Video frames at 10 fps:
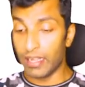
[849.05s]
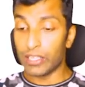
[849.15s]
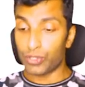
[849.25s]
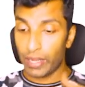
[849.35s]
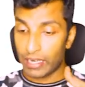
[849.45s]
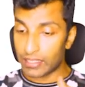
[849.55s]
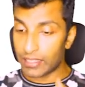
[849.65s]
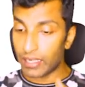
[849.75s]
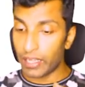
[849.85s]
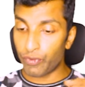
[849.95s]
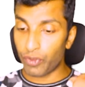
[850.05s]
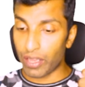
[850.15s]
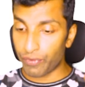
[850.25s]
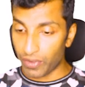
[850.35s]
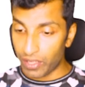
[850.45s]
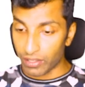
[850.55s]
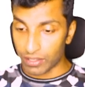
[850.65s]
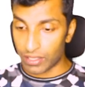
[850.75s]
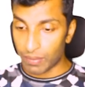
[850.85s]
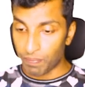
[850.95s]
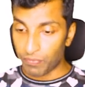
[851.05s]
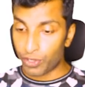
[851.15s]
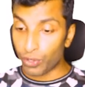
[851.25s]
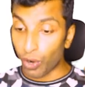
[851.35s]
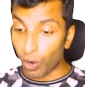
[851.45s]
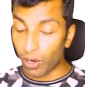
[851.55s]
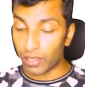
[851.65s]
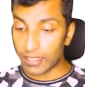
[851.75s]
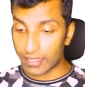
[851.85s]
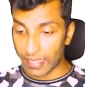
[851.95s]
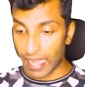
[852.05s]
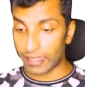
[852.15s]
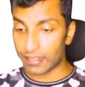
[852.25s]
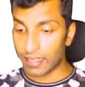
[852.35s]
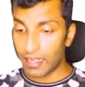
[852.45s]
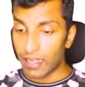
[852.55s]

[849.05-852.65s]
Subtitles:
So instead, if you have ears to hold the sacks,